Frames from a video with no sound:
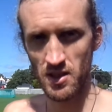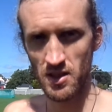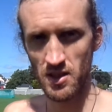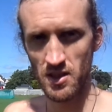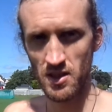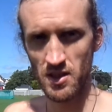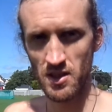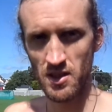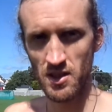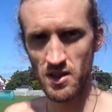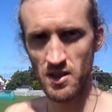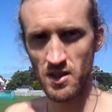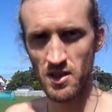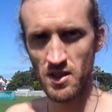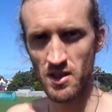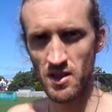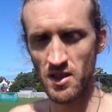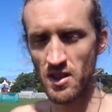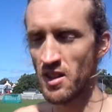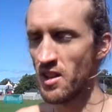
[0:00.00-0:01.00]

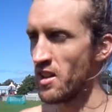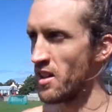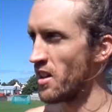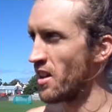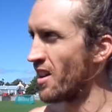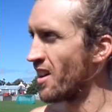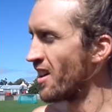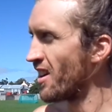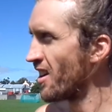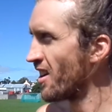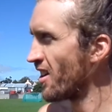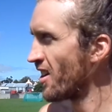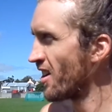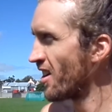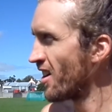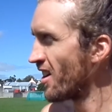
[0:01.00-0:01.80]
No one is speaking in this clip.